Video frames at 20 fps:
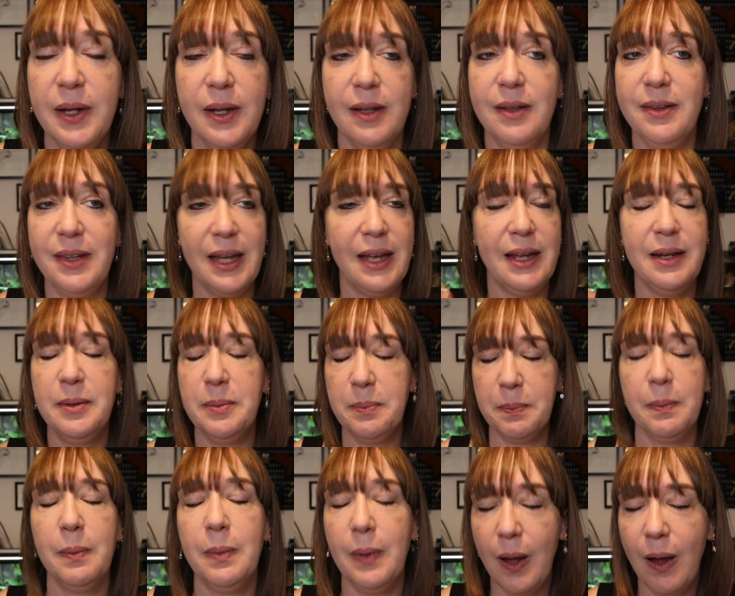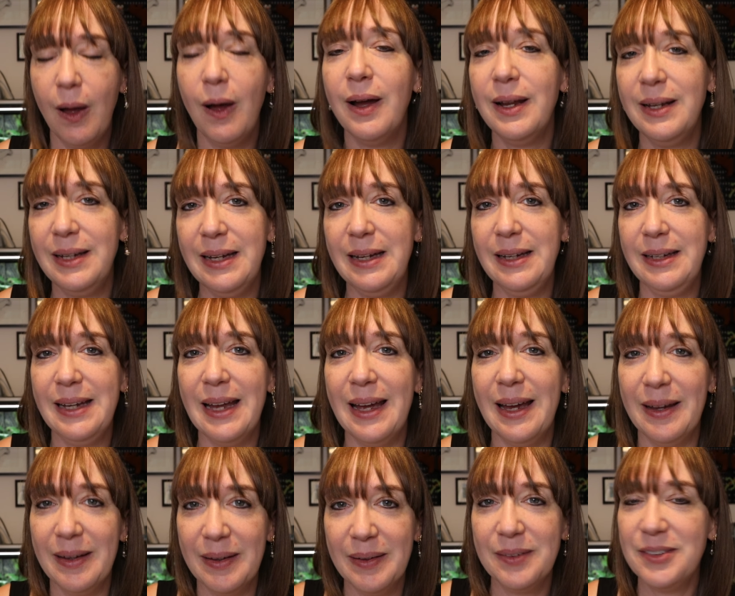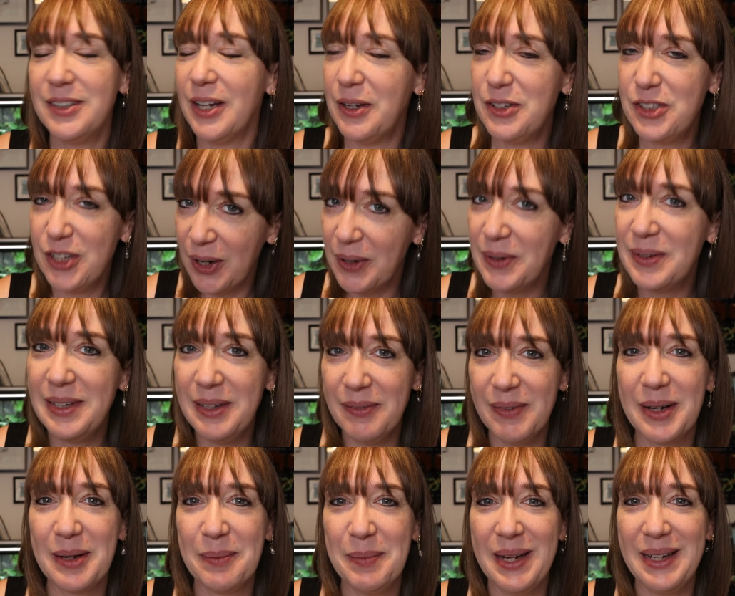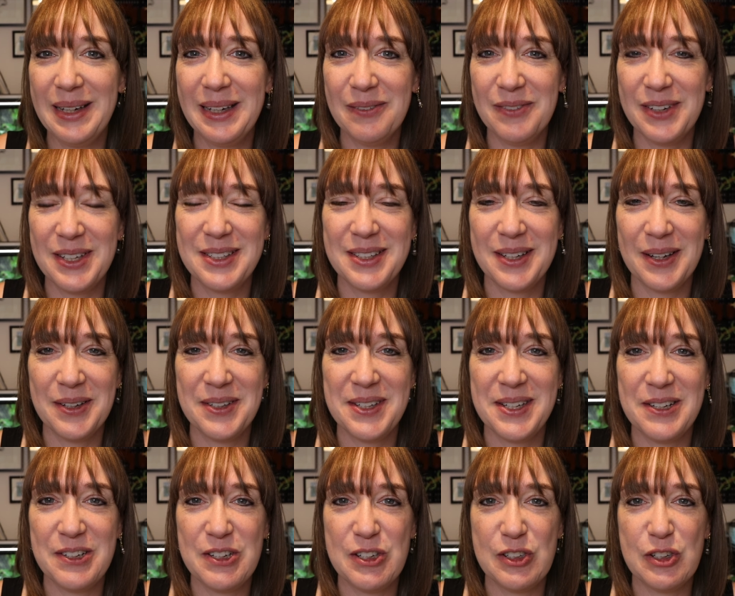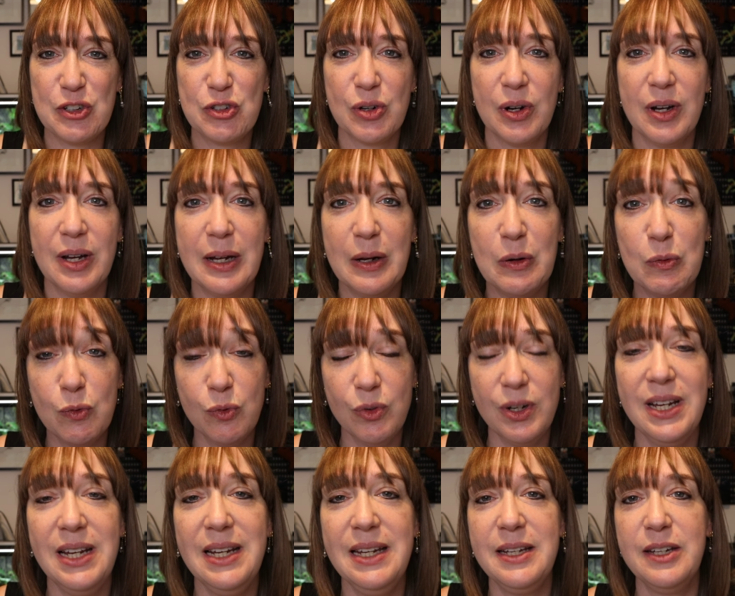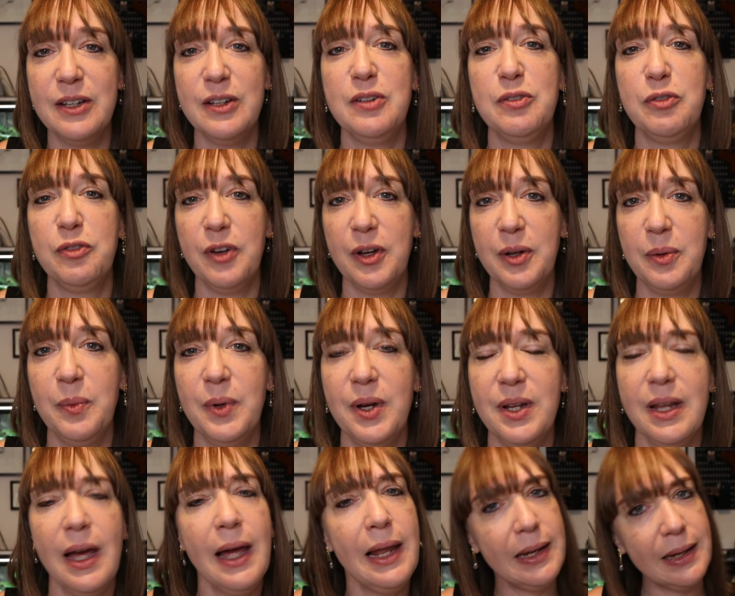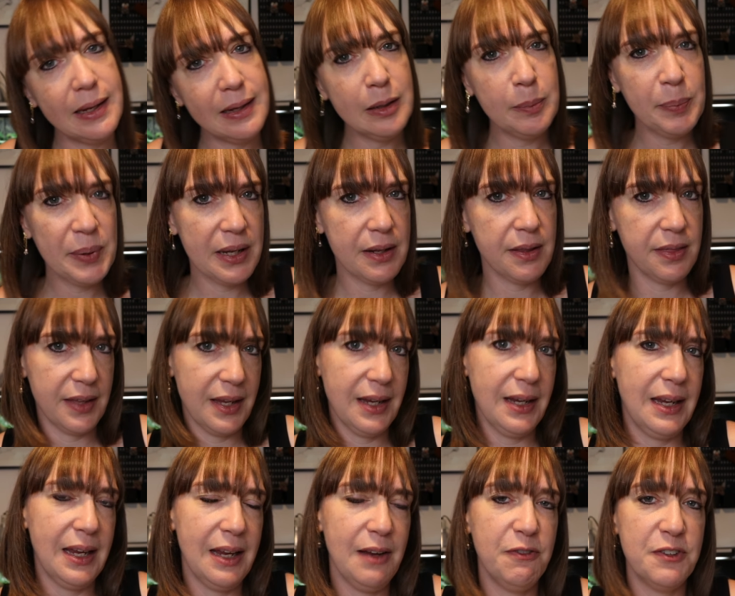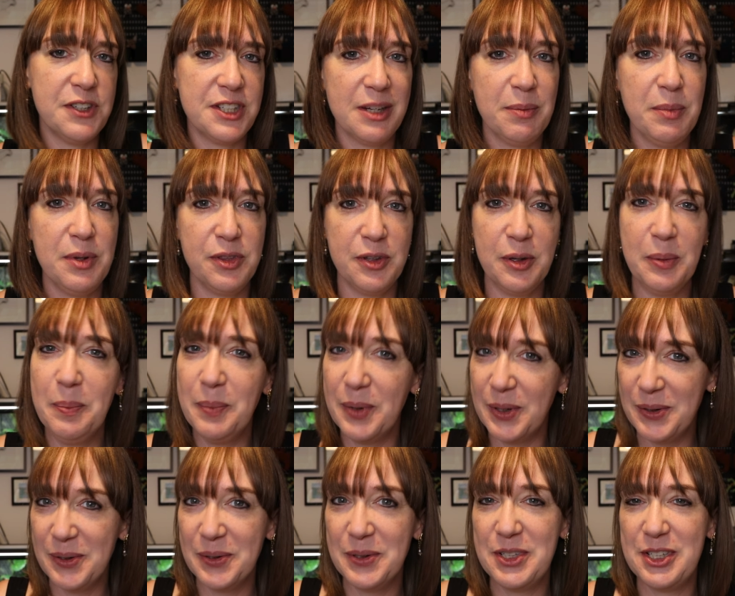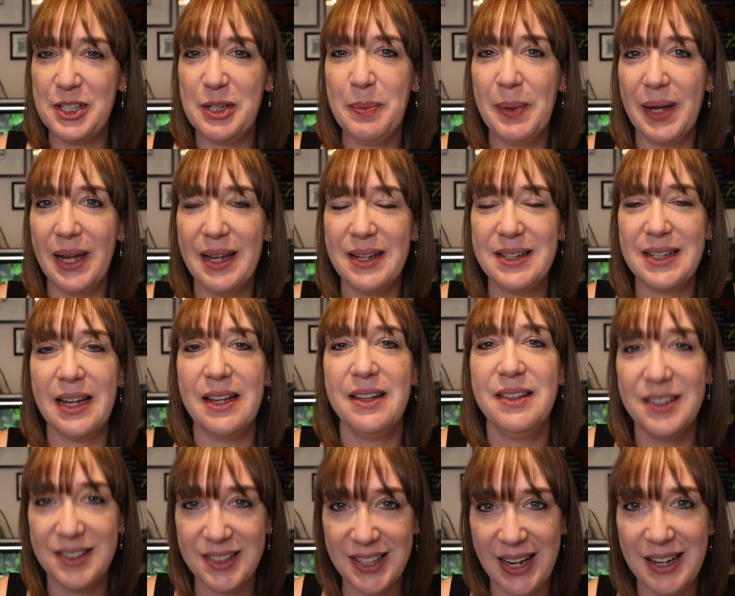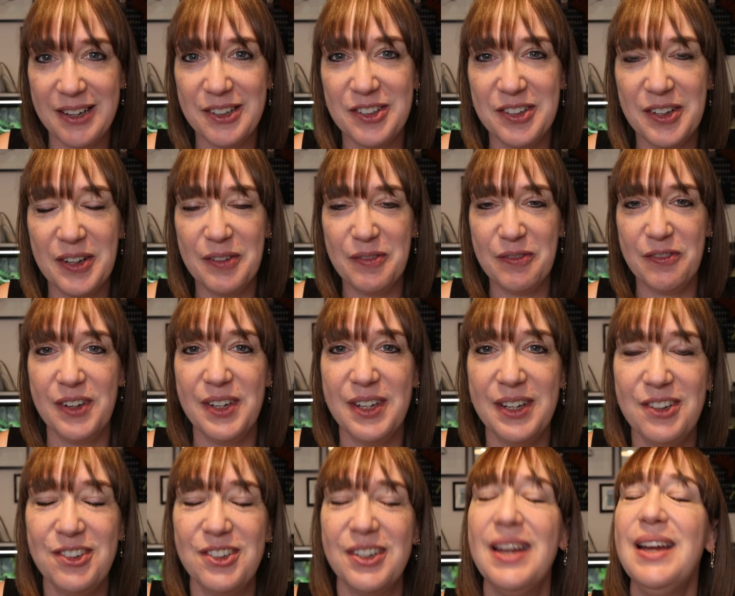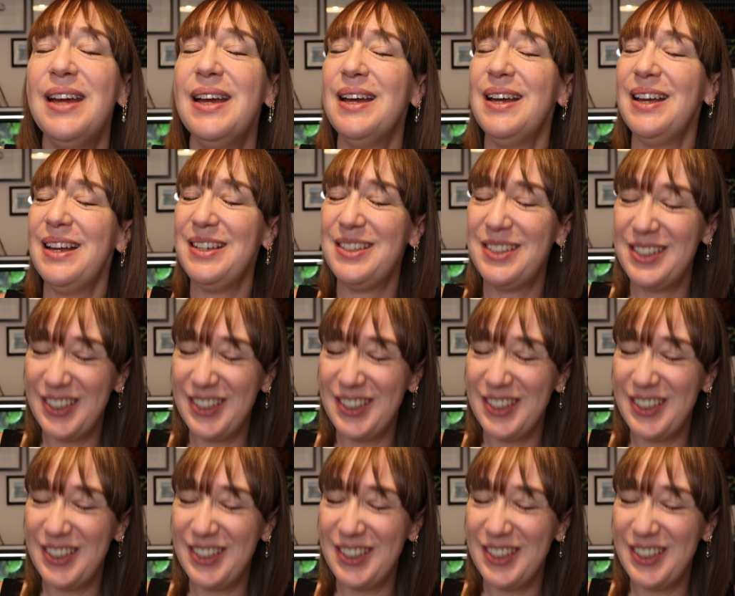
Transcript: then highly, yeah, I totally recommend giving star stitches a try. A really good fun one, a little bit thinky for some of them, but not too bad, and the texture and finish is